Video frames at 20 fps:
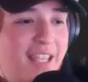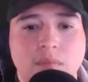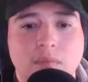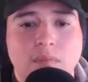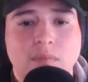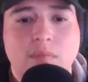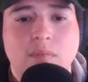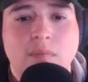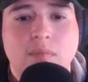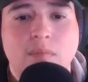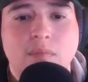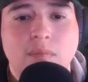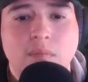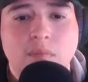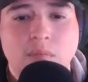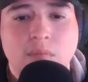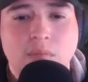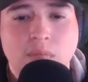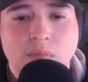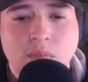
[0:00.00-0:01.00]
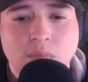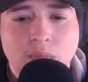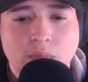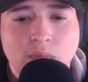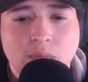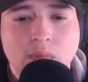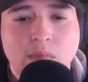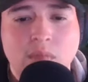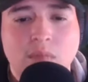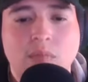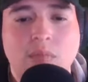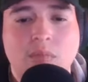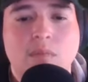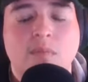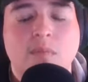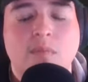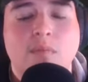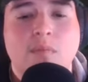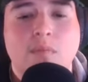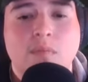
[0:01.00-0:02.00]
the gigantic
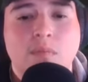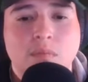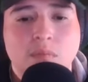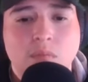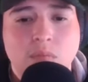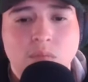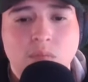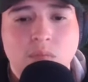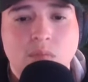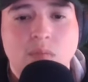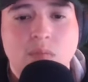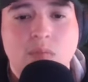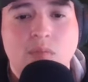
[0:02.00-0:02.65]
prehistoric shark.